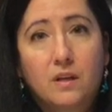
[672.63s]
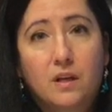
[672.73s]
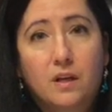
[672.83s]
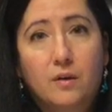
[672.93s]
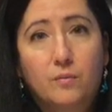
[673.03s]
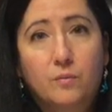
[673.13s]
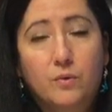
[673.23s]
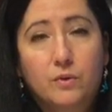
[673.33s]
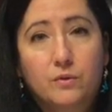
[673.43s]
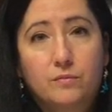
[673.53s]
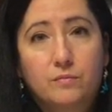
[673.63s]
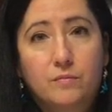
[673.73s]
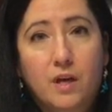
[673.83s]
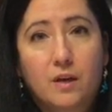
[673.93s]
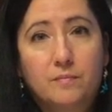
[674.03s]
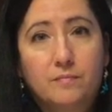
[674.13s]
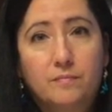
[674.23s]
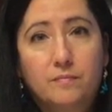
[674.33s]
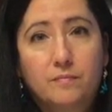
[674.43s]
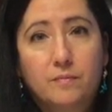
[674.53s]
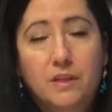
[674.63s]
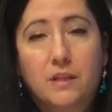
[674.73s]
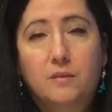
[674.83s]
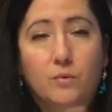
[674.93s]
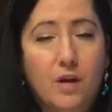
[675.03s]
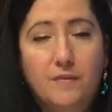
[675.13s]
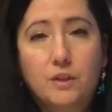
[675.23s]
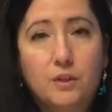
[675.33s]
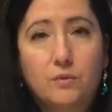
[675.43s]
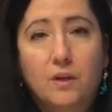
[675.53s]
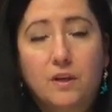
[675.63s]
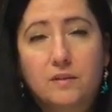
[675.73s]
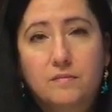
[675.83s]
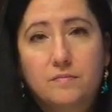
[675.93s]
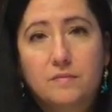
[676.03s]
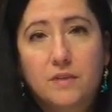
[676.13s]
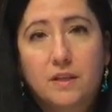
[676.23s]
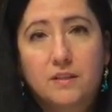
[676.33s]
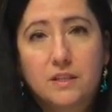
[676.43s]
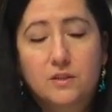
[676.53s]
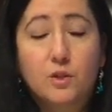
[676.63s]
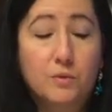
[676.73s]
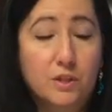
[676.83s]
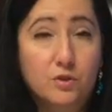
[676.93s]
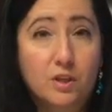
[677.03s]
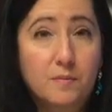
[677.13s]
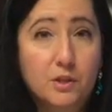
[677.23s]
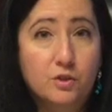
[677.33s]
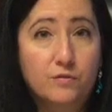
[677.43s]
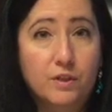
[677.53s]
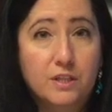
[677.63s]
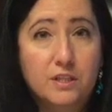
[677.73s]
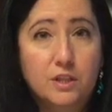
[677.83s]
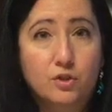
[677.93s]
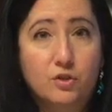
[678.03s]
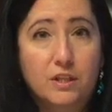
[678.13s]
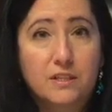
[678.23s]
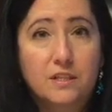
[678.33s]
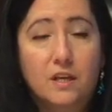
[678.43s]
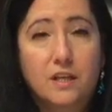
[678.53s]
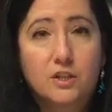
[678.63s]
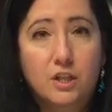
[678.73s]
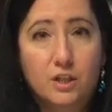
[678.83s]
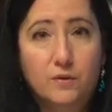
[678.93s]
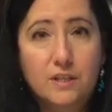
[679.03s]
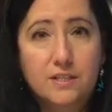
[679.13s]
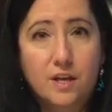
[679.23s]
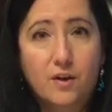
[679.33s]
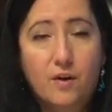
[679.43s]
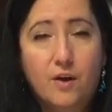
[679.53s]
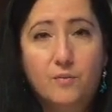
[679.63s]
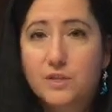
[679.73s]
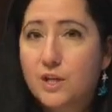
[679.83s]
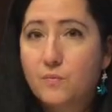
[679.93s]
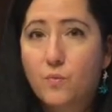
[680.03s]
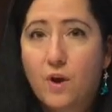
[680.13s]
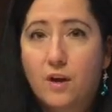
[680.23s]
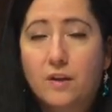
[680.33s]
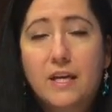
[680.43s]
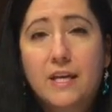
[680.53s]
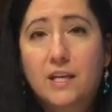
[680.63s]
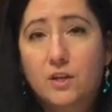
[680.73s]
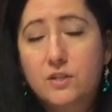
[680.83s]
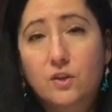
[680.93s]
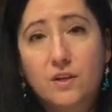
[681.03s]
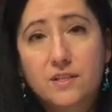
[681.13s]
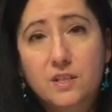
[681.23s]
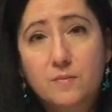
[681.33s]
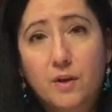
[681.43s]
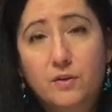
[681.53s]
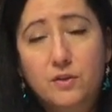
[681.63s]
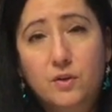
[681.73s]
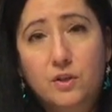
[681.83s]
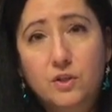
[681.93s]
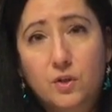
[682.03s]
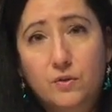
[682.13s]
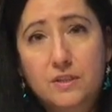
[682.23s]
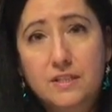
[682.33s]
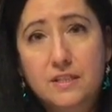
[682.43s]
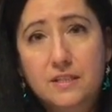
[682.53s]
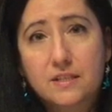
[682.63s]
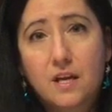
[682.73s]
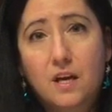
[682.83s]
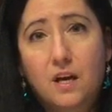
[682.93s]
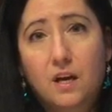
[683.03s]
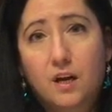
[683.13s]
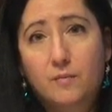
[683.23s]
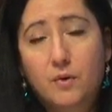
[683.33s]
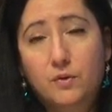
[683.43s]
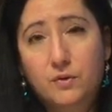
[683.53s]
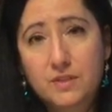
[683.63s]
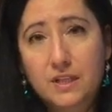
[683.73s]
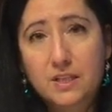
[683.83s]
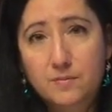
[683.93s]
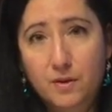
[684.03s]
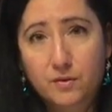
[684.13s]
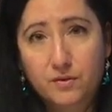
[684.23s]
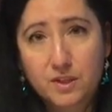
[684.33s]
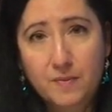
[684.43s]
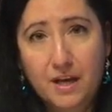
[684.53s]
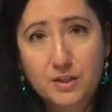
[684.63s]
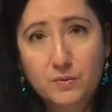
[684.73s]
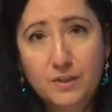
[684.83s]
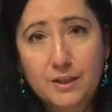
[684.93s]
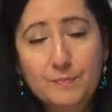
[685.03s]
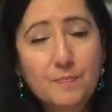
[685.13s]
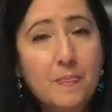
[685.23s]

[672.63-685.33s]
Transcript: will have a new super district commissioner for his district in January, so I wish him well. He also lost his mother, so condolences on losing his mother this past week.